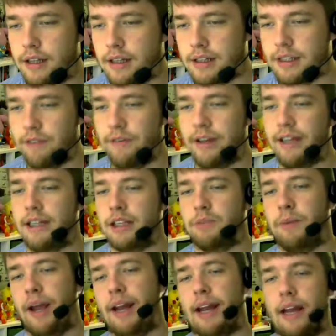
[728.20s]
Let's see if we can get this
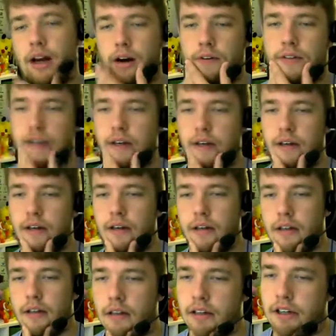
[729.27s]
payday off then.
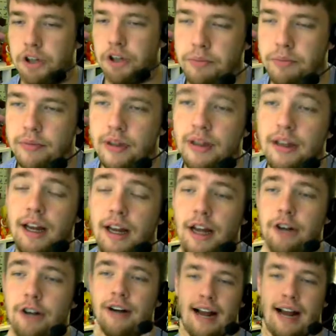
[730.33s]
Nope.
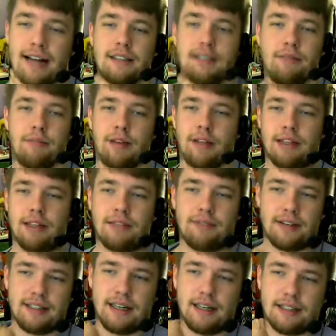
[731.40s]
and you are gonna acid me. That's
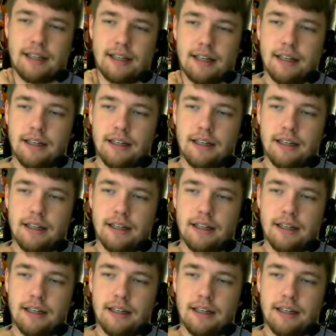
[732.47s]
fantastic.